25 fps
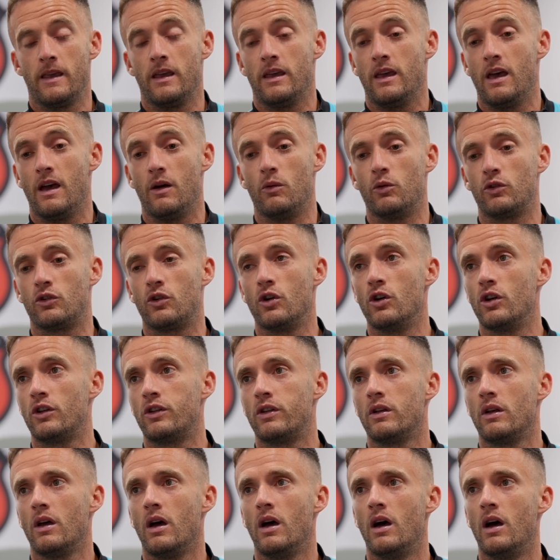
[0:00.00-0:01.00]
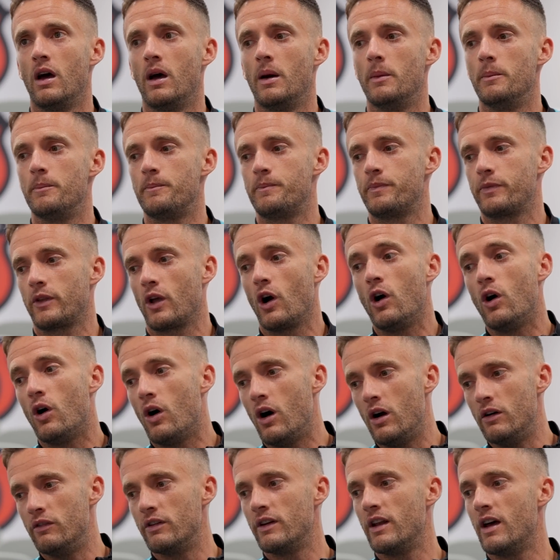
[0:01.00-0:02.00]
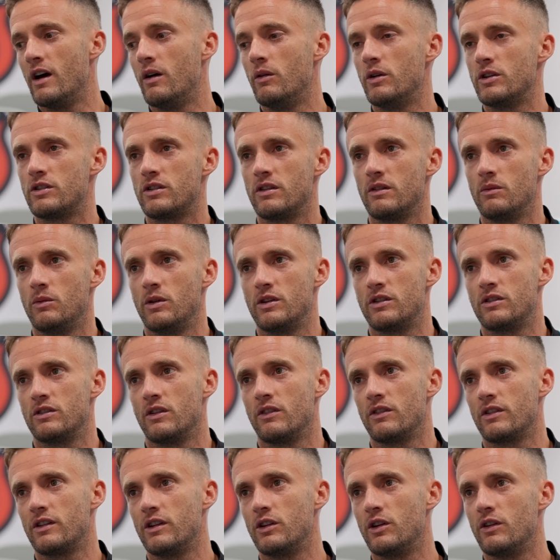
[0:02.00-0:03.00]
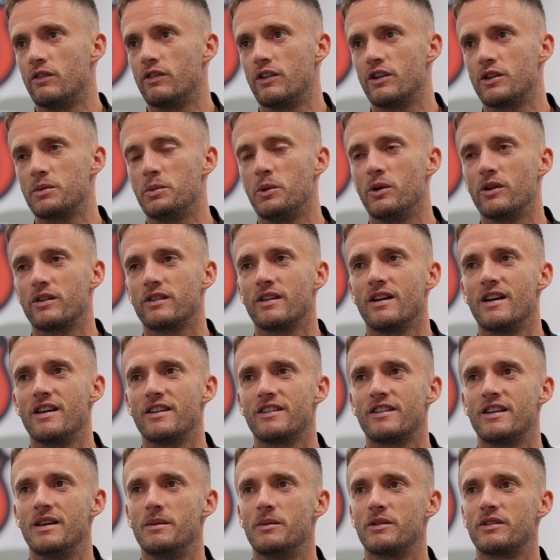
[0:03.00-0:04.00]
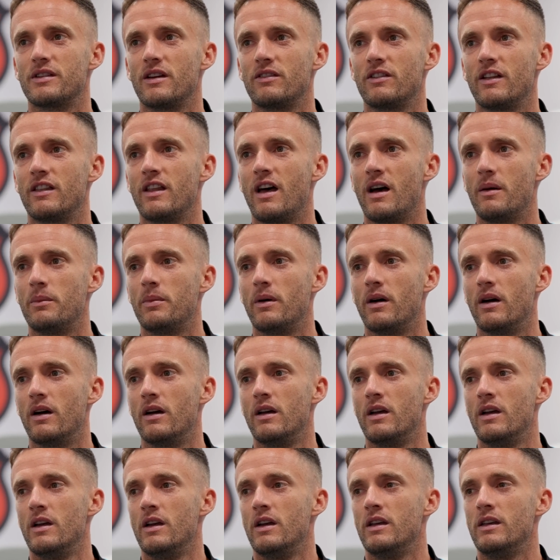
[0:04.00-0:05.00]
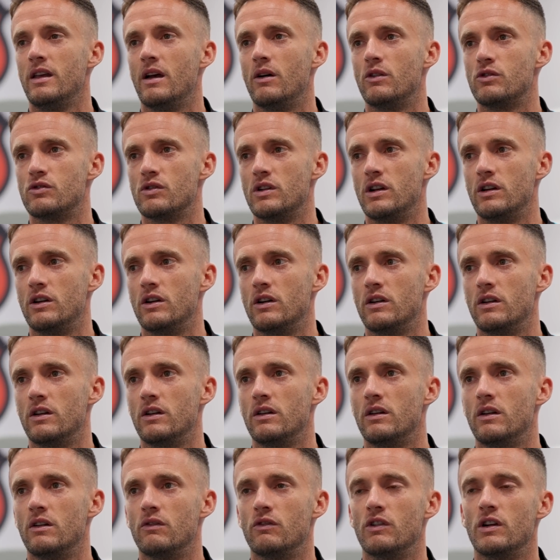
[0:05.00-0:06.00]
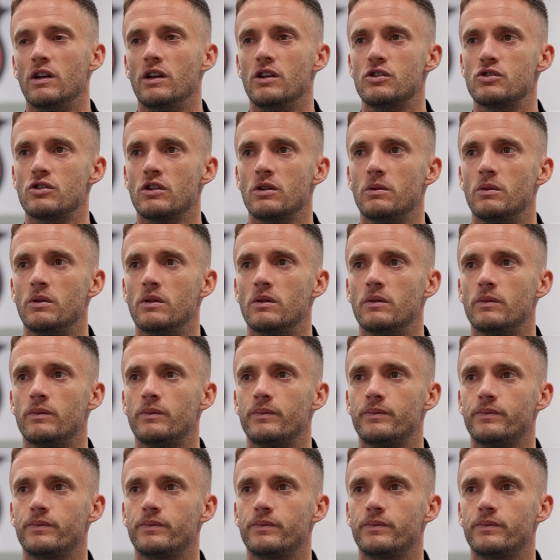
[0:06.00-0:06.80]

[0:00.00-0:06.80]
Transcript: yeah, it was good. Hot over there, which is obviously good for the sports science team and stuff like that. But, yeah, it was really good and really enjoyable.